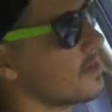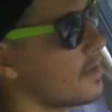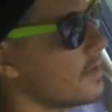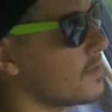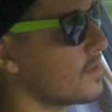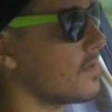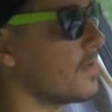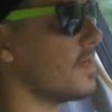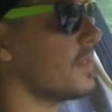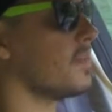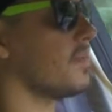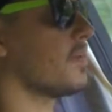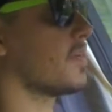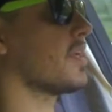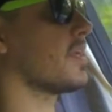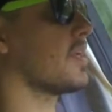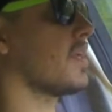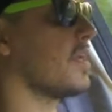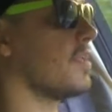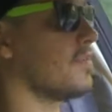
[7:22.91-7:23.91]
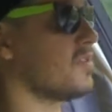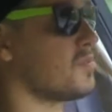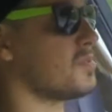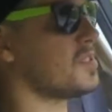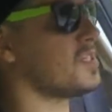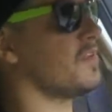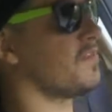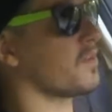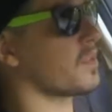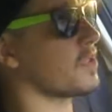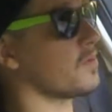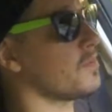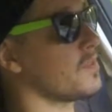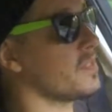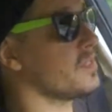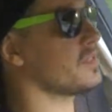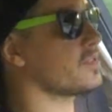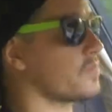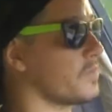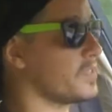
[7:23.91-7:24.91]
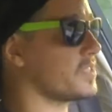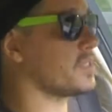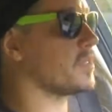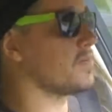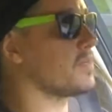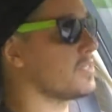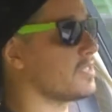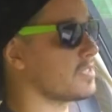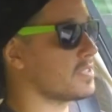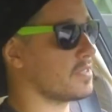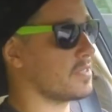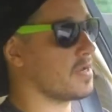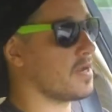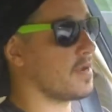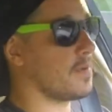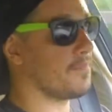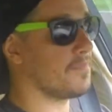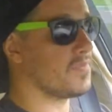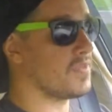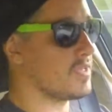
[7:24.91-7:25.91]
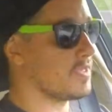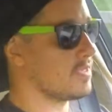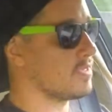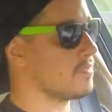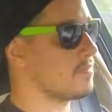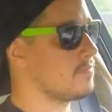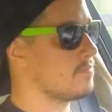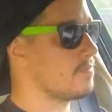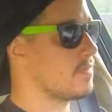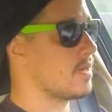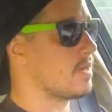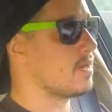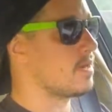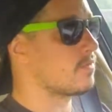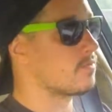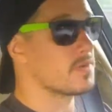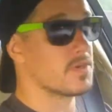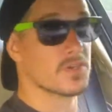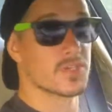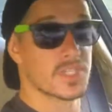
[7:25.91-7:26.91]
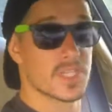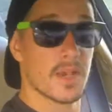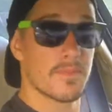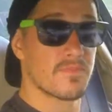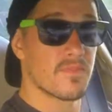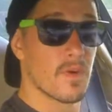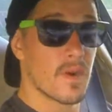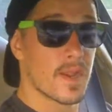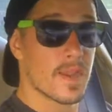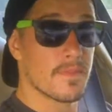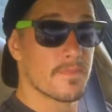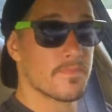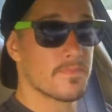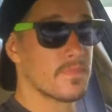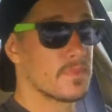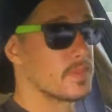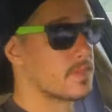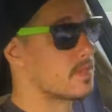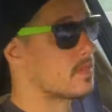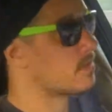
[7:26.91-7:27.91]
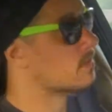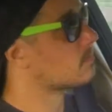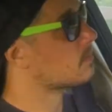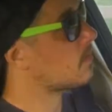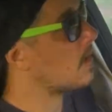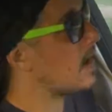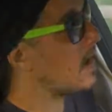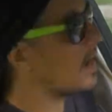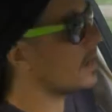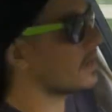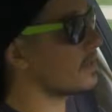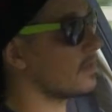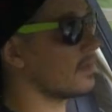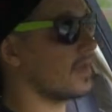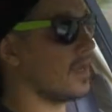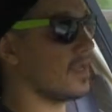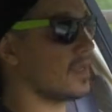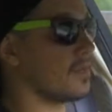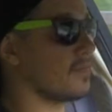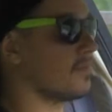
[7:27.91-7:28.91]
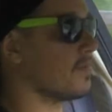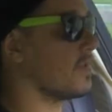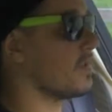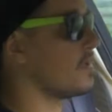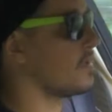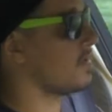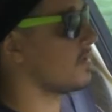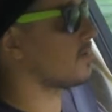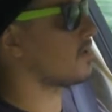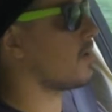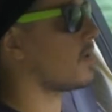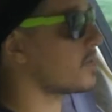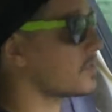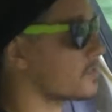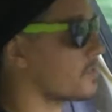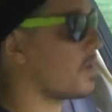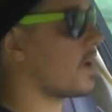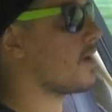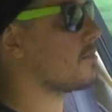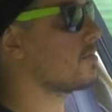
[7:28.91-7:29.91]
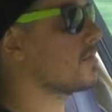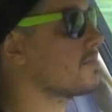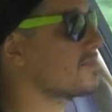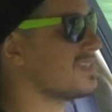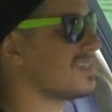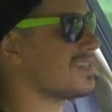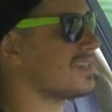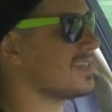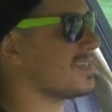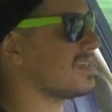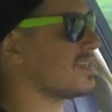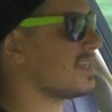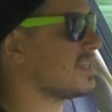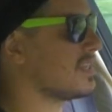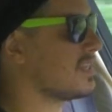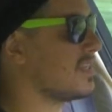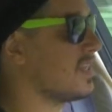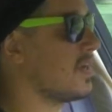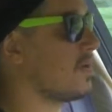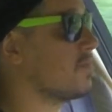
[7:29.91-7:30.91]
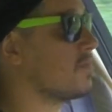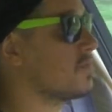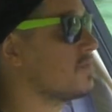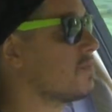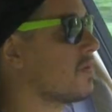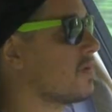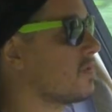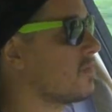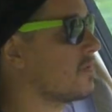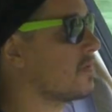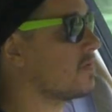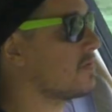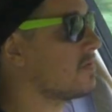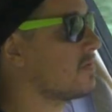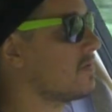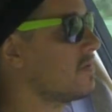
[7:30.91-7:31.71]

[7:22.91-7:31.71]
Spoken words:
under it and looking at specifically with these 3 Series, the rear subframe can crack and cause problems. Ugh, that was my wheel.